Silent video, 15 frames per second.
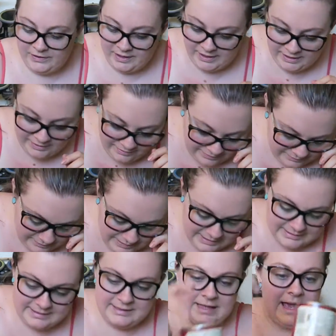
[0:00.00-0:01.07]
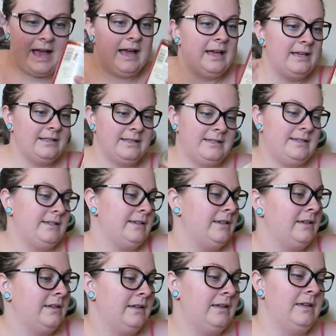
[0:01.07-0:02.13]
thing is that
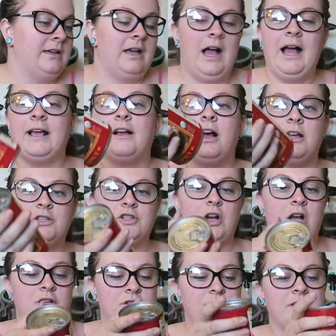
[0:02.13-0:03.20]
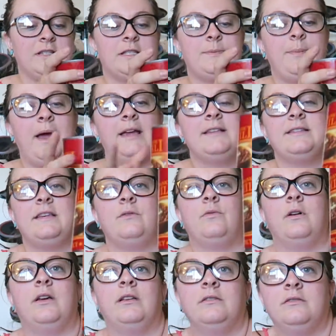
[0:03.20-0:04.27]
I got Josh the spicy
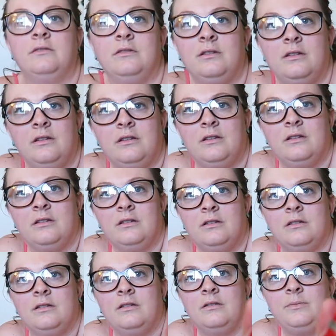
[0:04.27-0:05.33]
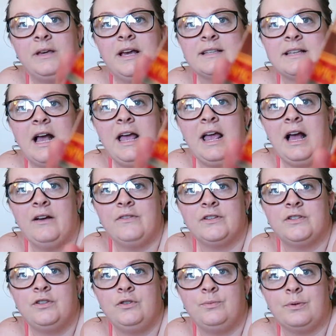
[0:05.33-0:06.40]
one because I have a
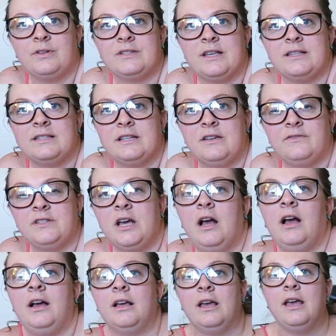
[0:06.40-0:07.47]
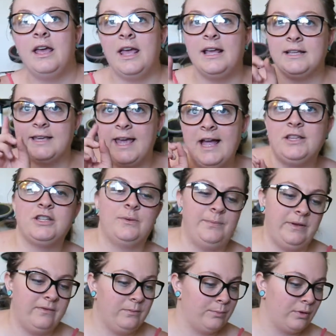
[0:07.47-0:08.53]
super sensitive tongue and
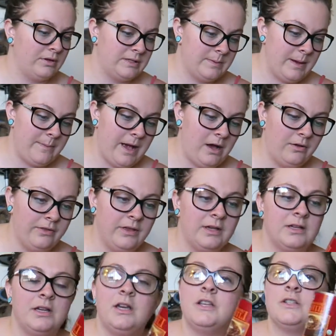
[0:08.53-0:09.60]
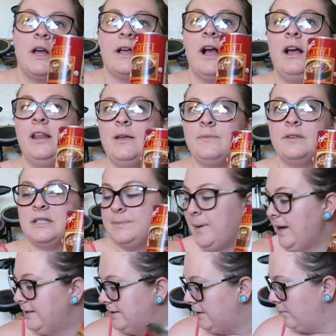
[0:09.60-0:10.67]
ketchup even burns my mouth. So I got him the
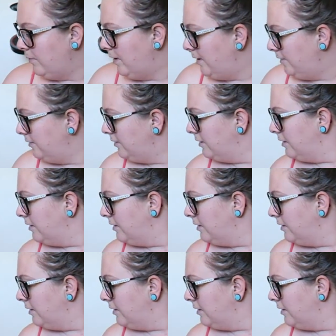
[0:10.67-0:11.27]
spicy one,